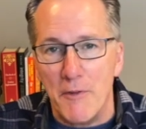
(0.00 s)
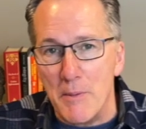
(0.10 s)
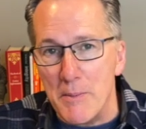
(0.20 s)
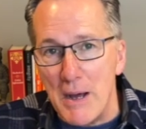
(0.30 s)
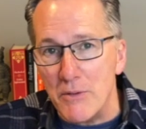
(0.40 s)
from
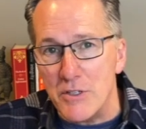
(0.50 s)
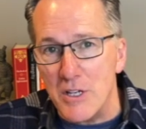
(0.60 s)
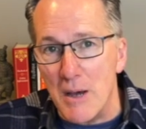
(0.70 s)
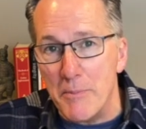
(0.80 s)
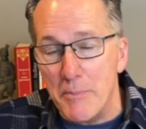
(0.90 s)
a
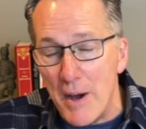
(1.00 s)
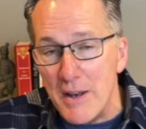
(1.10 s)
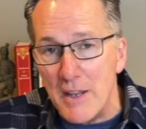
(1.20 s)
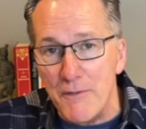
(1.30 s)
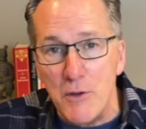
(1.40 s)
mountaintop,
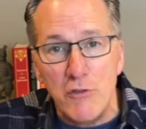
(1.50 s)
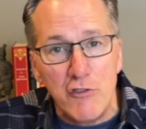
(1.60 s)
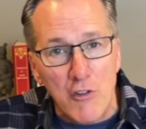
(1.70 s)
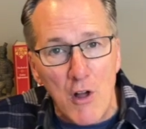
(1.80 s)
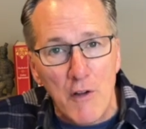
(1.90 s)
but if you
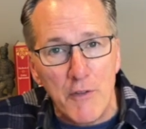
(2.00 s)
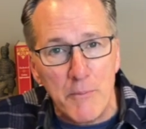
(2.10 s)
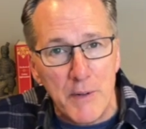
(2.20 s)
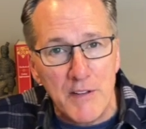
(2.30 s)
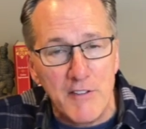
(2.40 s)
solve a
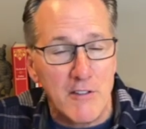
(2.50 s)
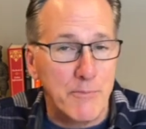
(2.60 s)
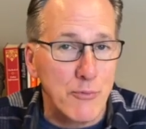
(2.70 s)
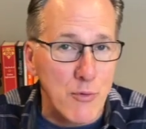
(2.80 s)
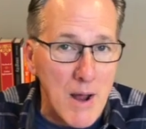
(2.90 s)
business
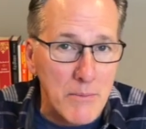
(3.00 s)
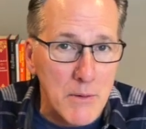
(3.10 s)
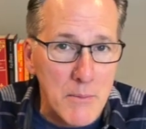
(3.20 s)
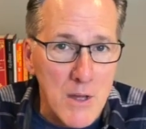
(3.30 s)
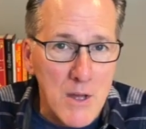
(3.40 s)

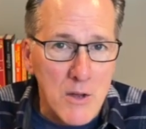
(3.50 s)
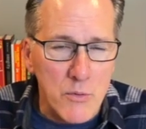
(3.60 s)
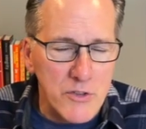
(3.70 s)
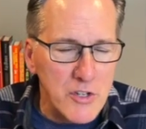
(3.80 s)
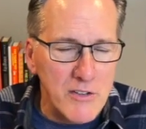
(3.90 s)
problem
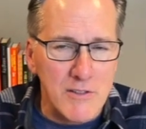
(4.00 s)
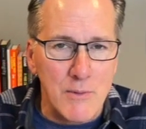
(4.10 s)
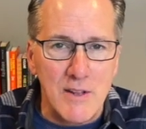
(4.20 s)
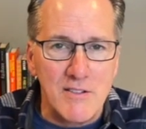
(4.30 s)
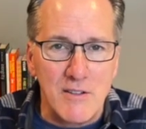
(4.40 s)
with just the
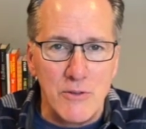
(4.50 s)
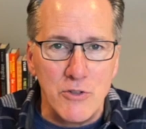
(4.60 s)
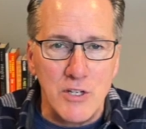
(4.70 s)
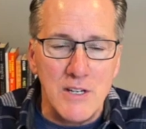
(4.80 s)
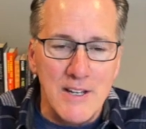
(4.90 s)
right
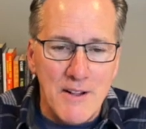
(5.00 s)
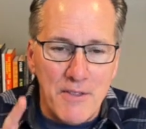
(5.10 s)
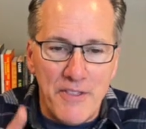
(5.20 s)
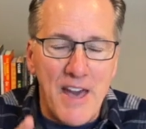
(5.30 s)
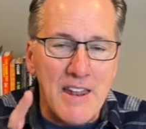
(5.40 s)
solution,
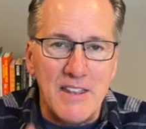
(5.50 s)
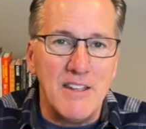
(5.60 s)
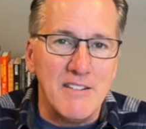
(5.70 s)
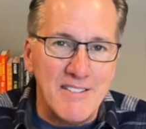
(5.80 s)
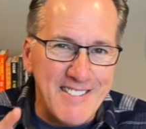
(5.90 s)
that is.